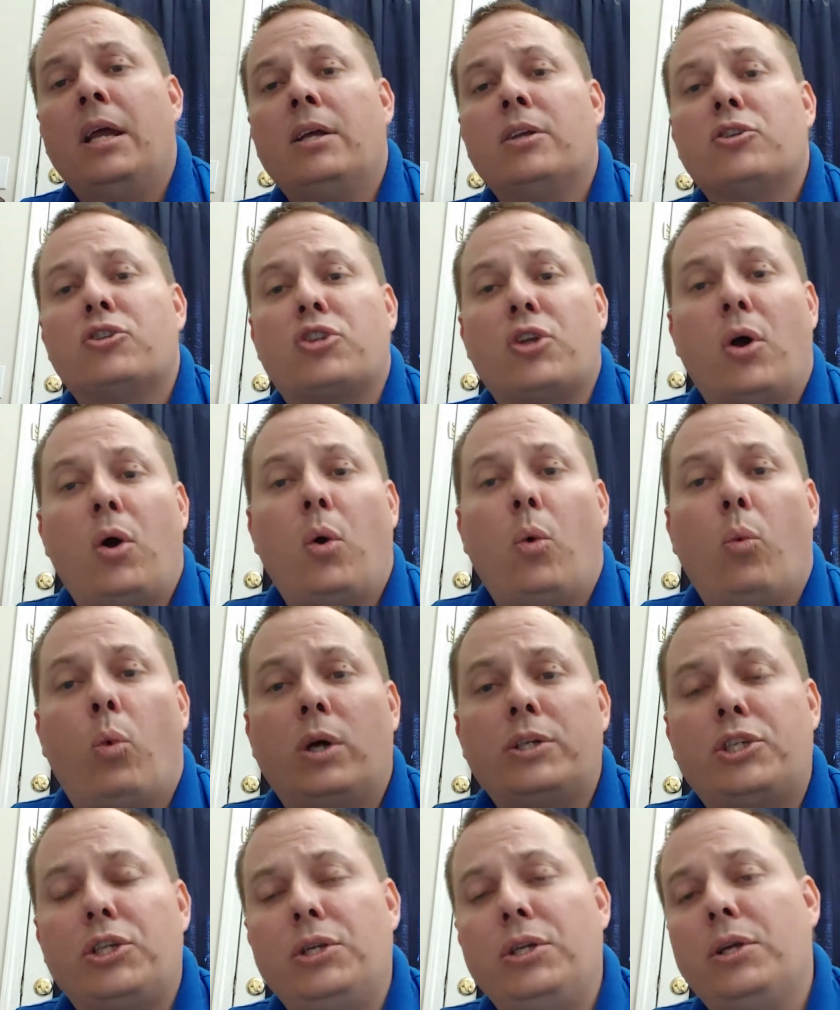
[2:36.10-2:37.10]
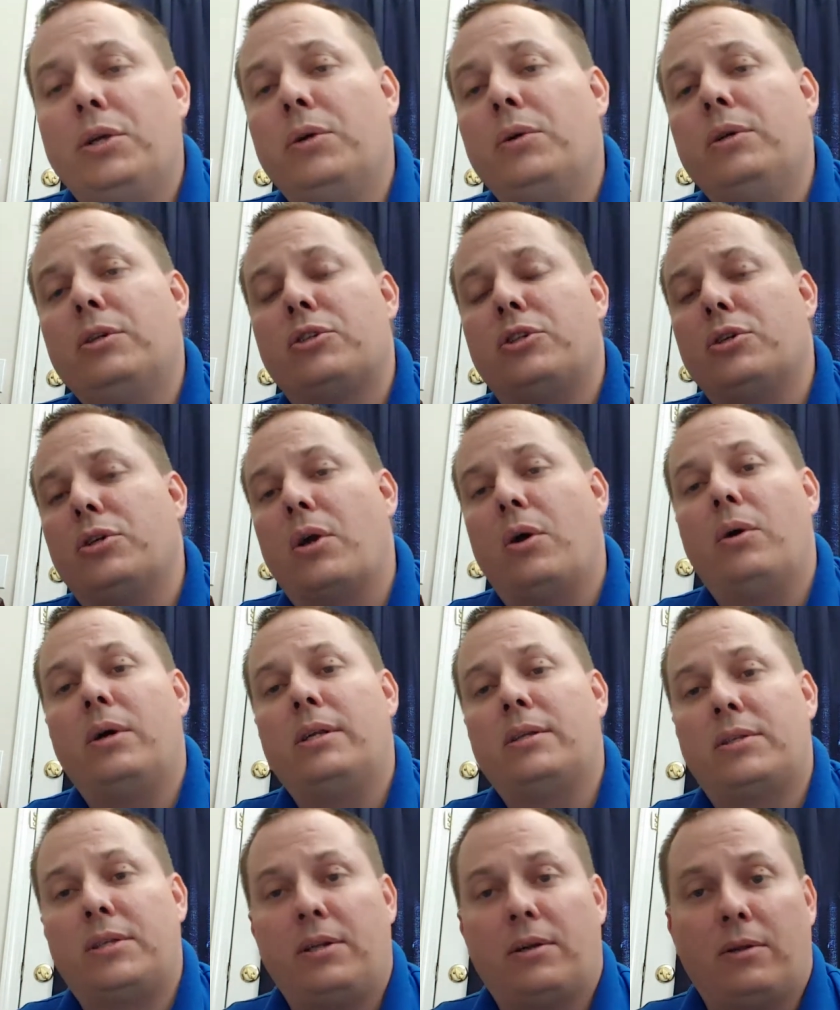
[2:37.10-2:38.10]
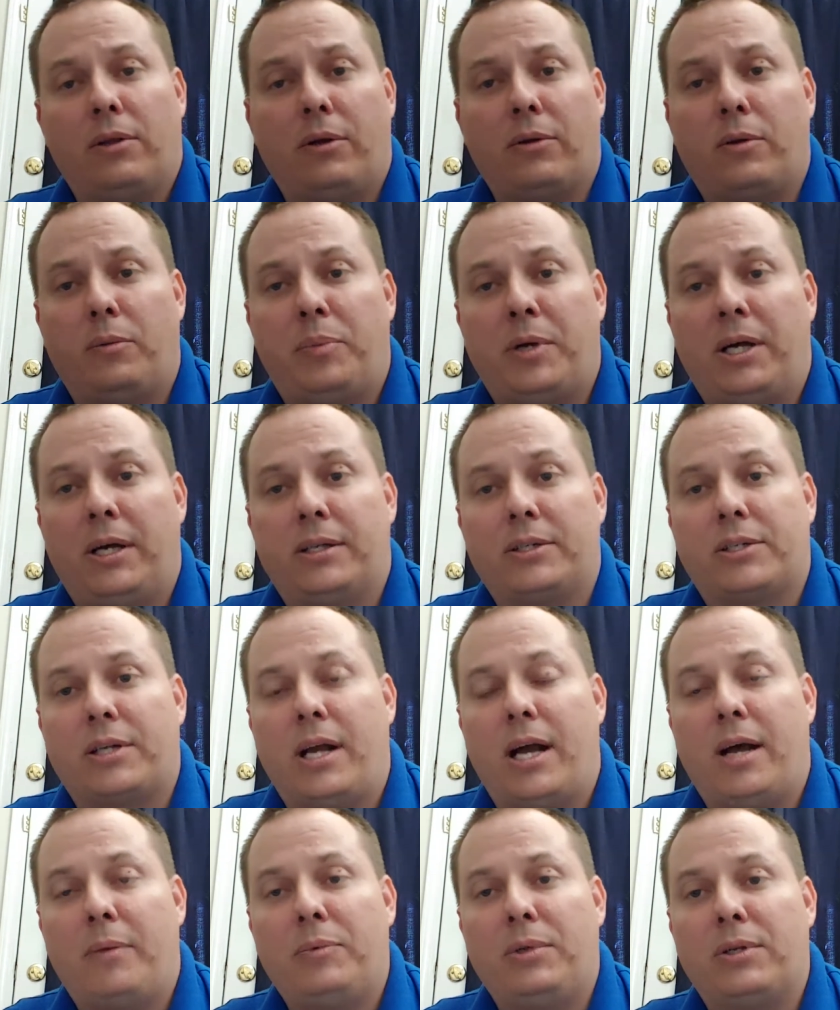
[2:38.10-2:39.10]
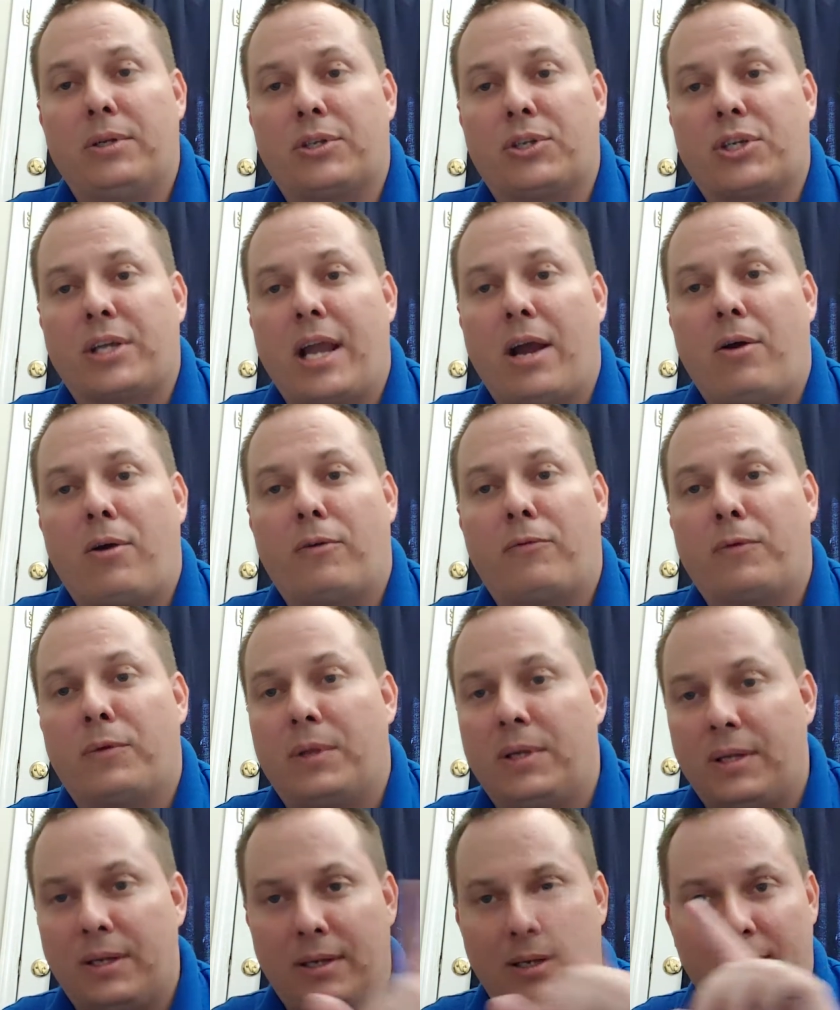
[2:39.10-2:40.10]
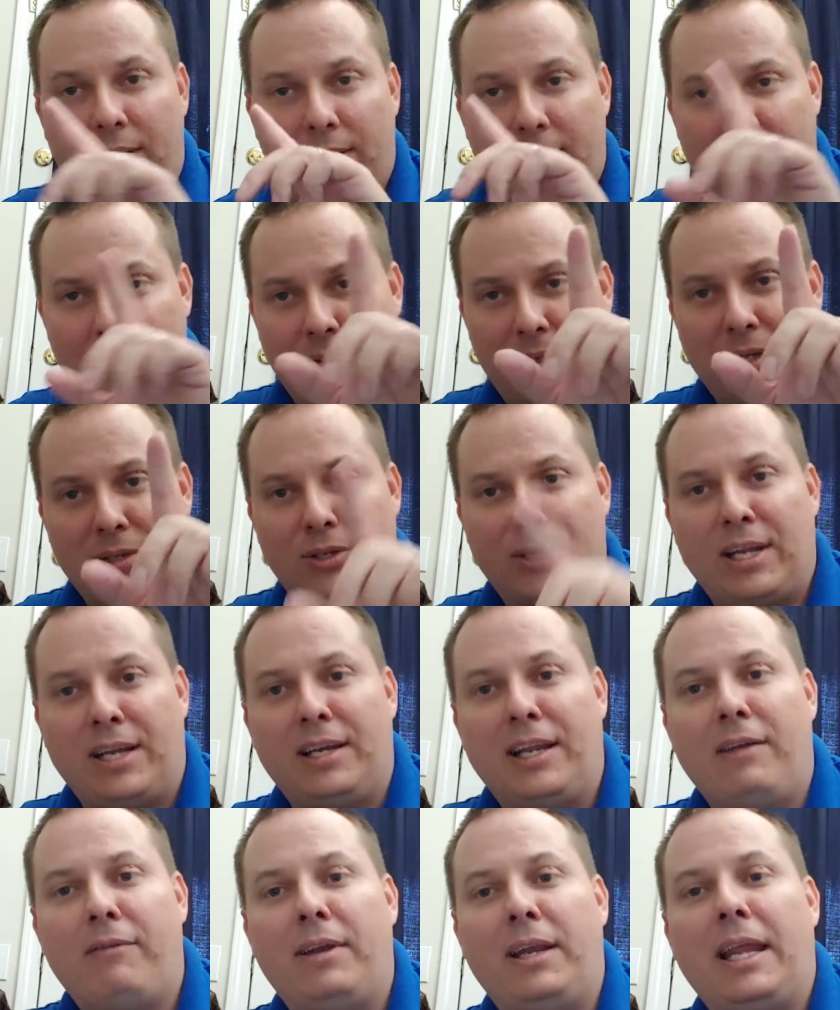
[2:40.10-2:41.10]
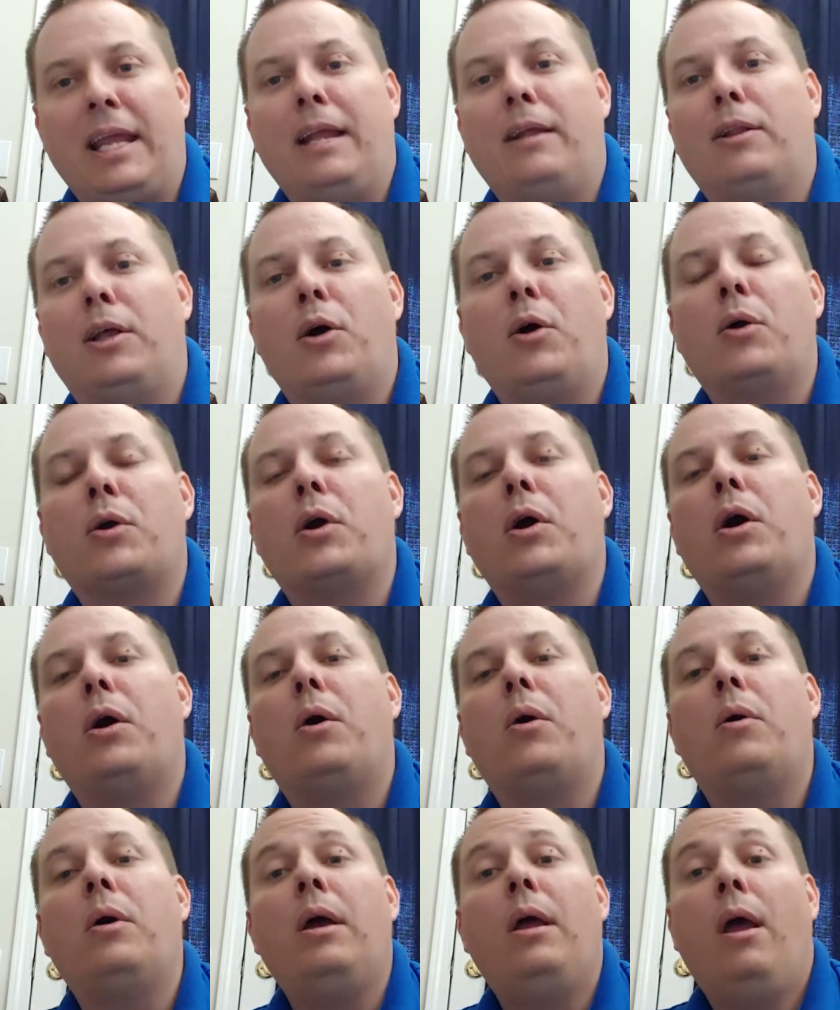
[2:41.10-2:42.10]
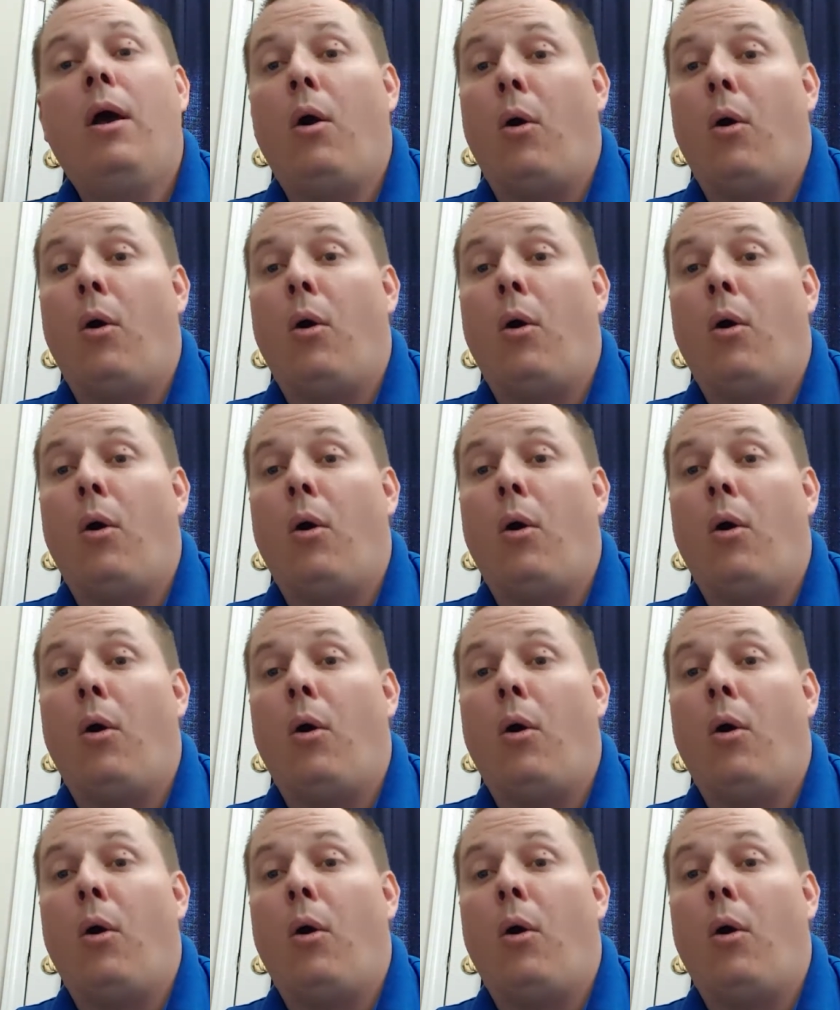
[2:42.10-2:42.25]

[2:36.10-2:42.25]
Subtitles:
So what you do is you go into your local pawn shop, you just scour for the Disney DVD logo